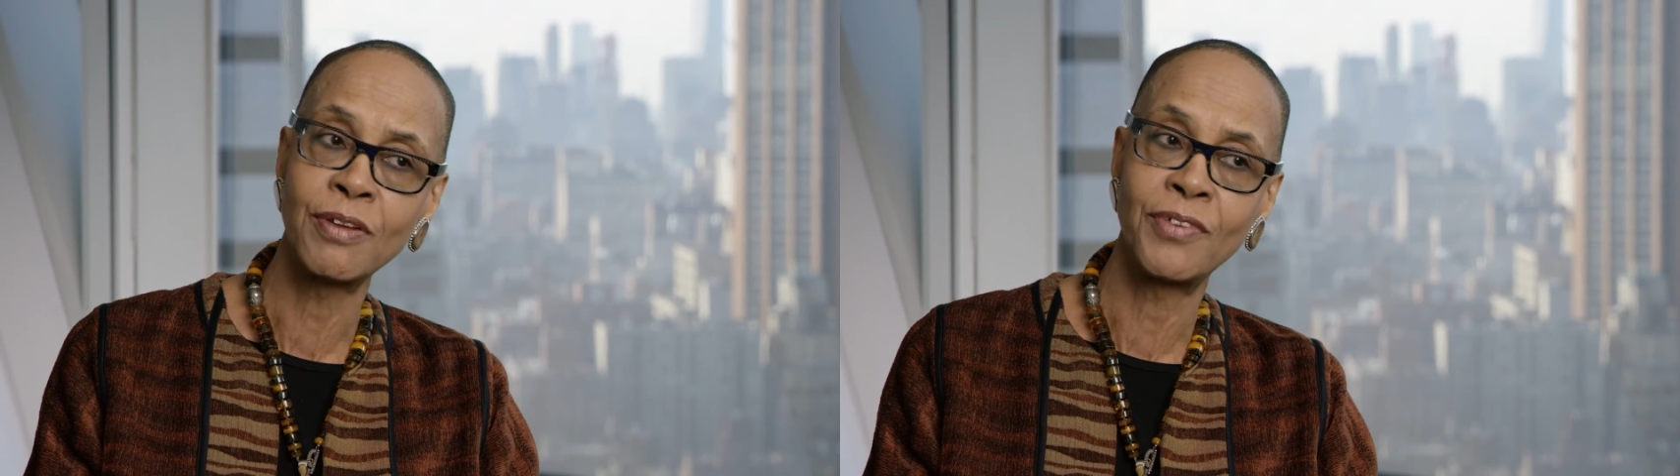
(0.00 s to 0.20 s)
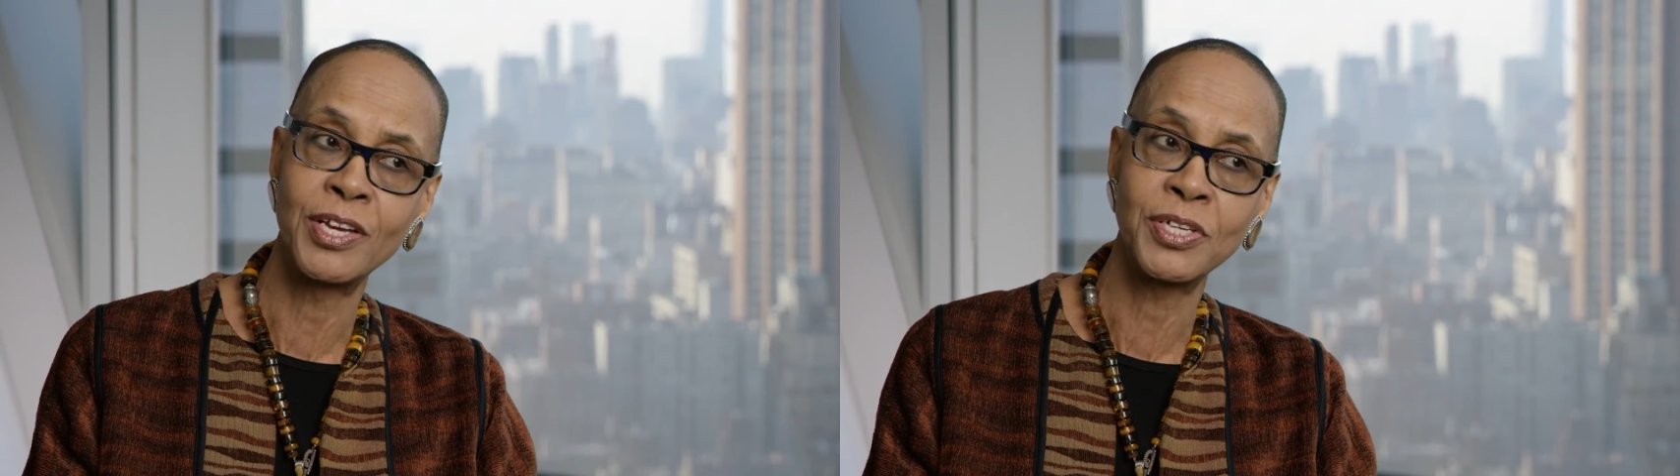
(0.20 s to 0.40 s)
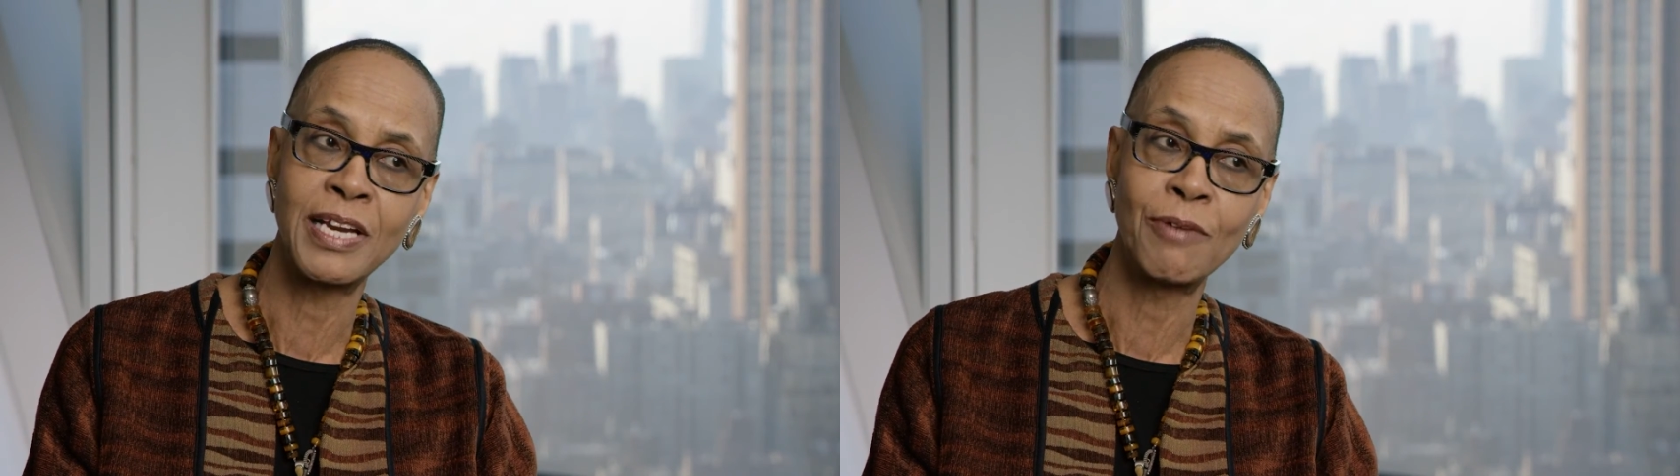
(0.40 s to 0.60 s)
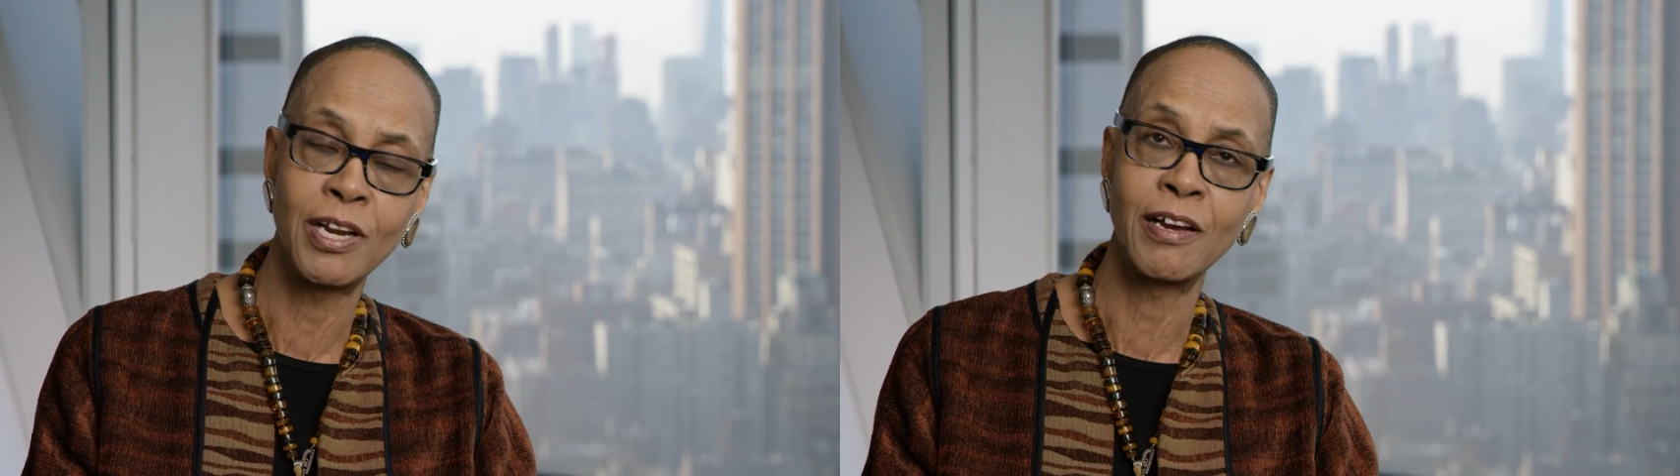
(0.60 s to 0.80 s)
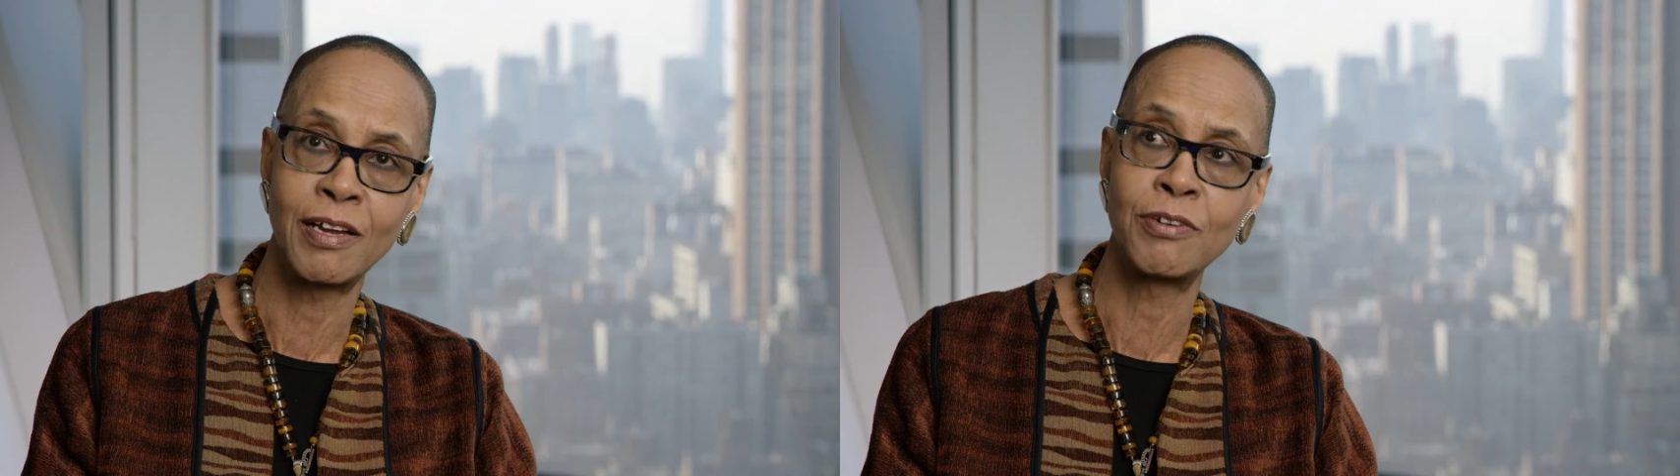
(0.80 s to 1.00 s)
division, I
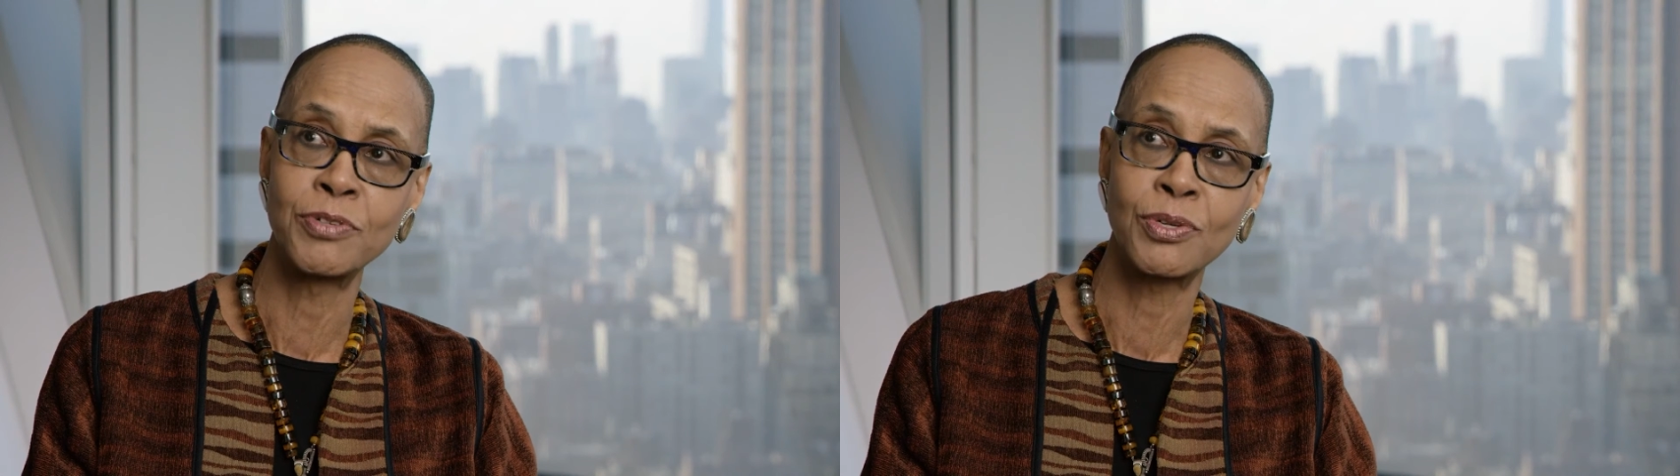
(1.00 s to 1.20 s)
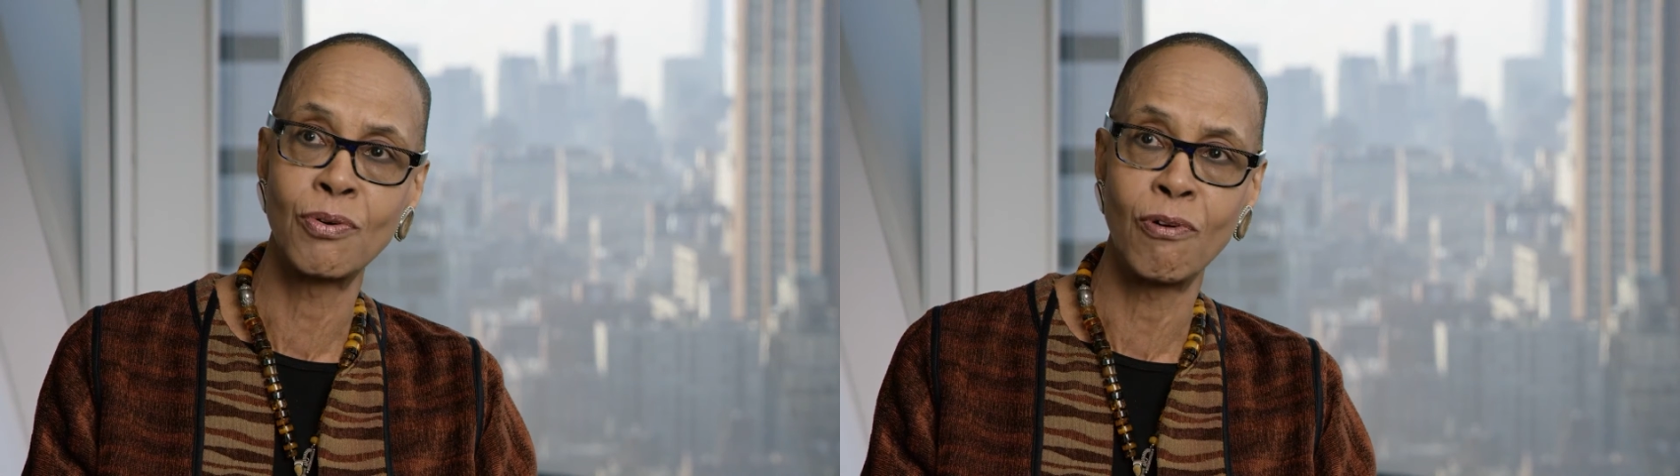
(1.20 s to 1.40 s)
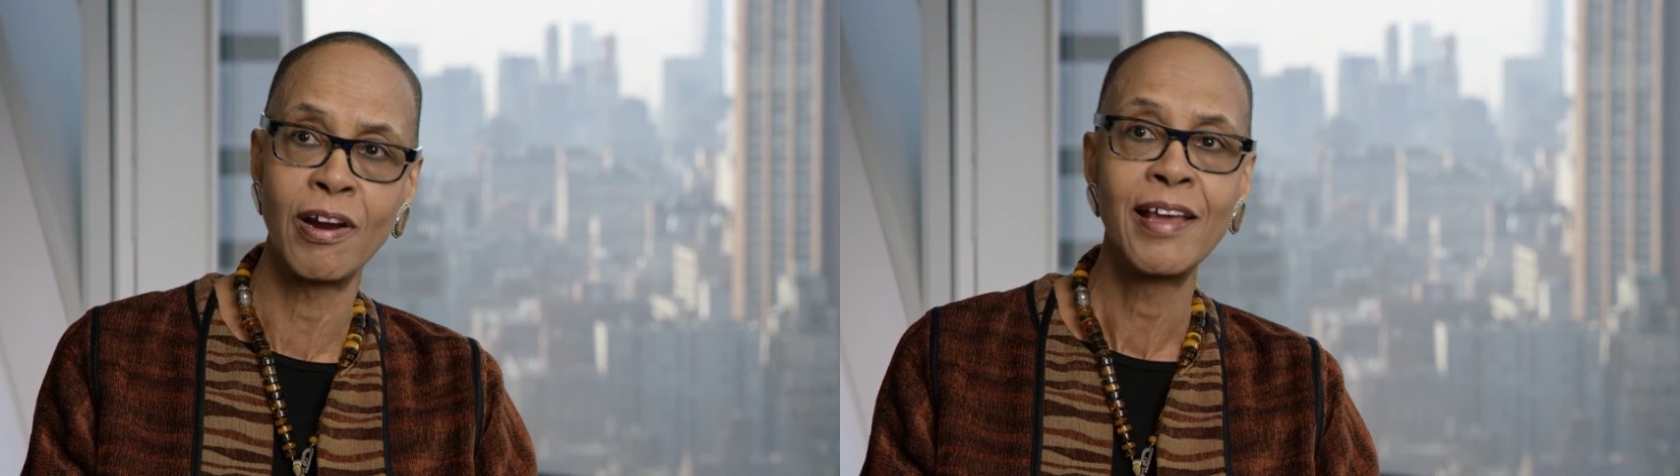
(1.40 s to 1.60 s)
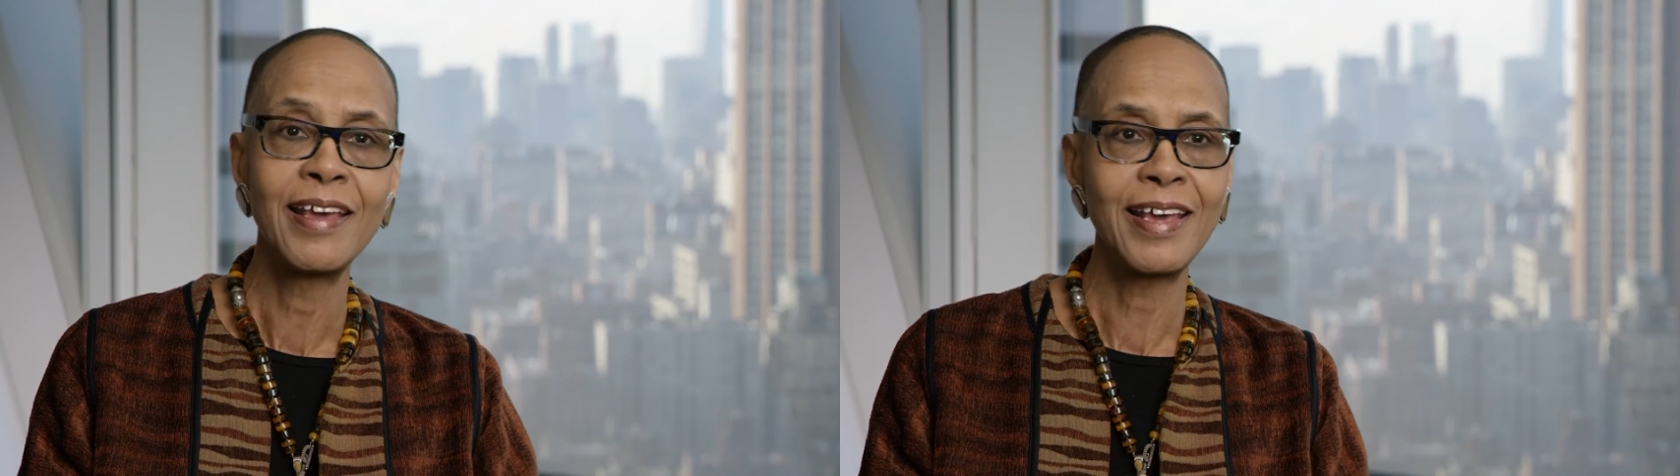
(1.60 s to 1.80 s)
want to underscore,